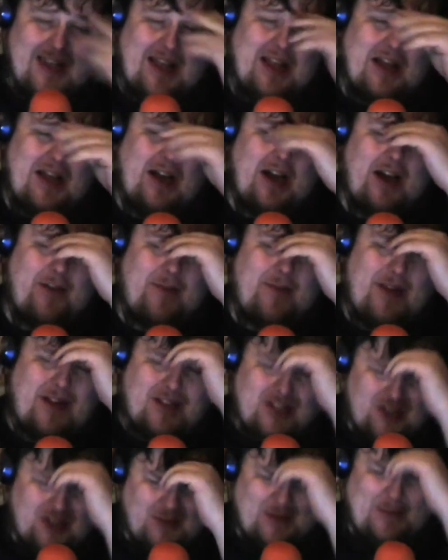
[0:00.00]
I've been
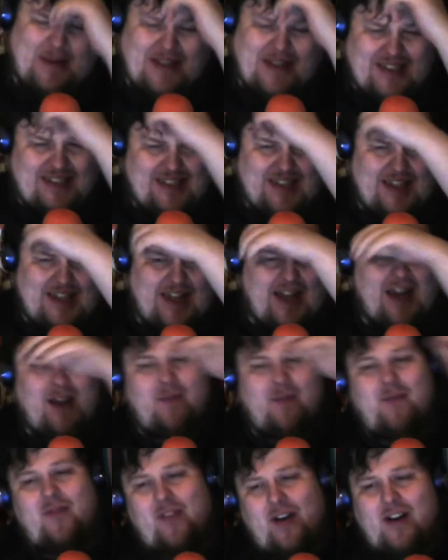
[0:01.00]
super busy today and
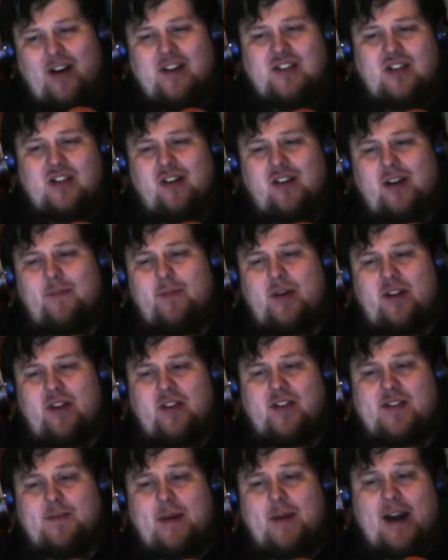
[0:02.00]
I'm very sorry, but
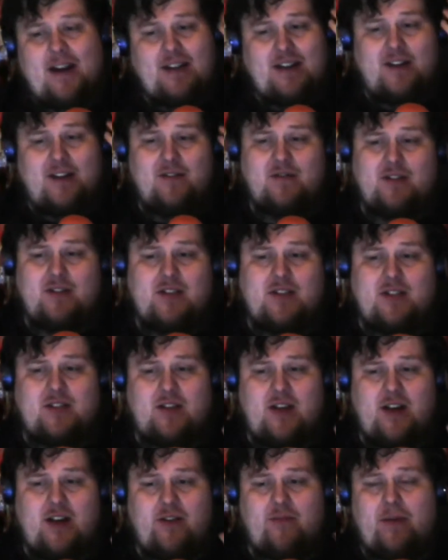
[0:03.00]
the SmackDowns,
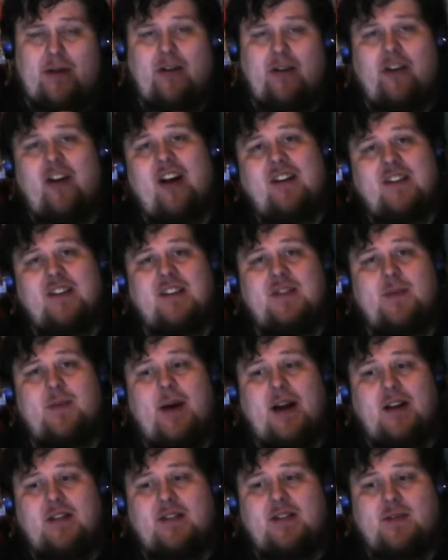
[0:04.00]
uh, where I reacted
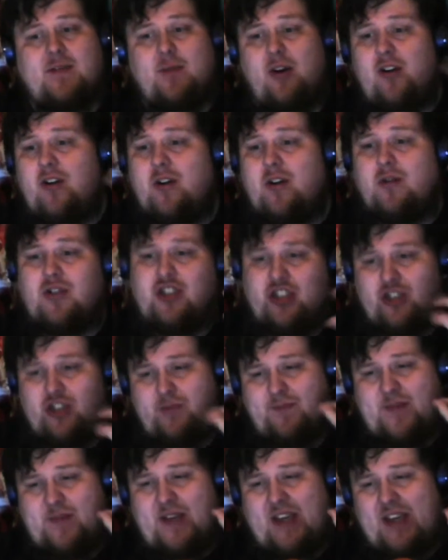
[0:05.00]
Smacks tomorrow
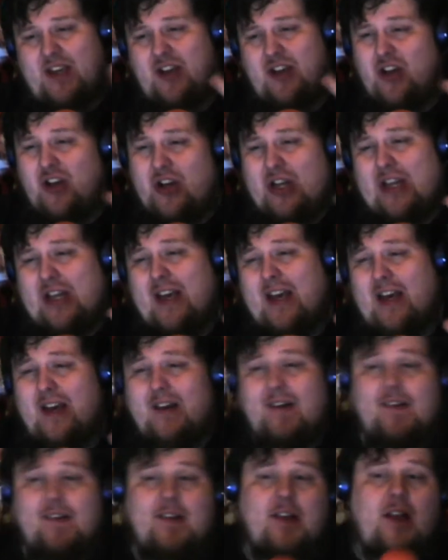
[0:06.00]
should be earlier,
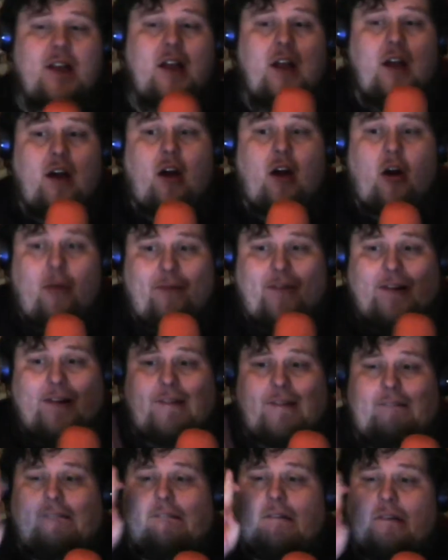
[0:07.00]

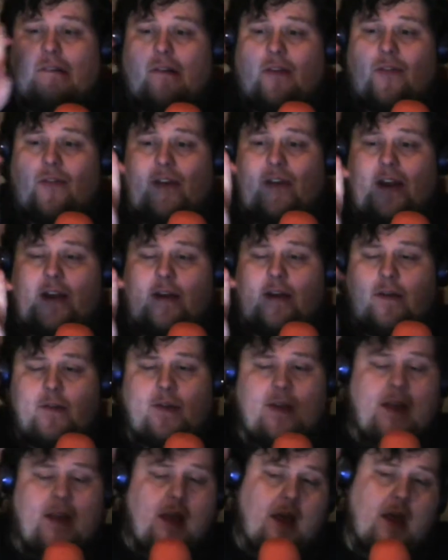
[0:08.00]
hopefully, cross fingers.
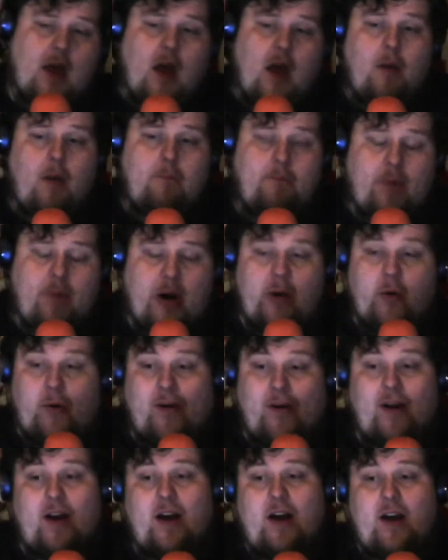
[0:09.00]
But,
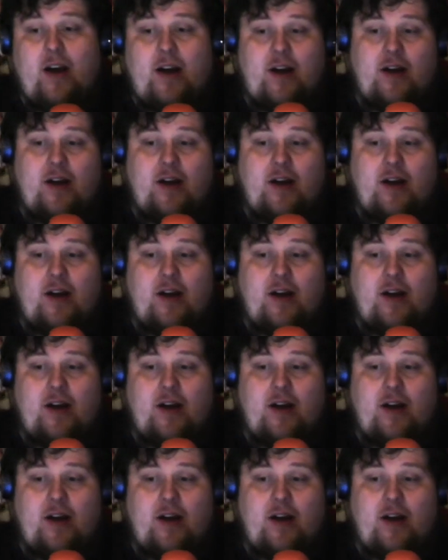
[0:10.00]
uh,